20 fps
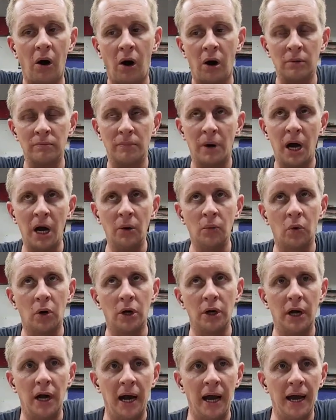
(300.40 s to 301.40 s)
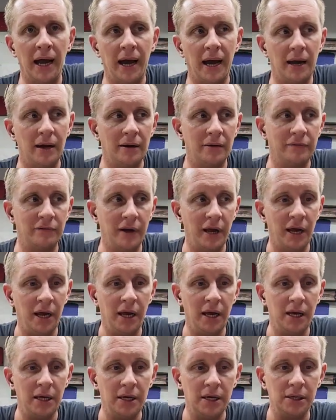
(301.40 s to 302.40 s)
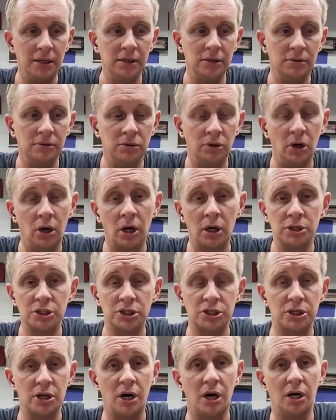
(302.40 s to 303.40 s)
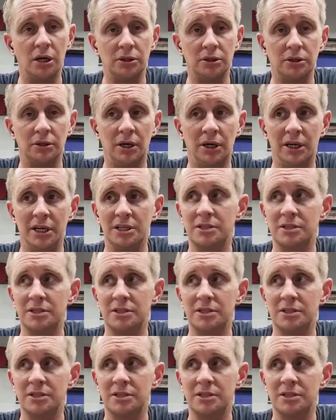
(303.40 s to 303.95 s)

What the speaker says: On my one, I have a non-stock, I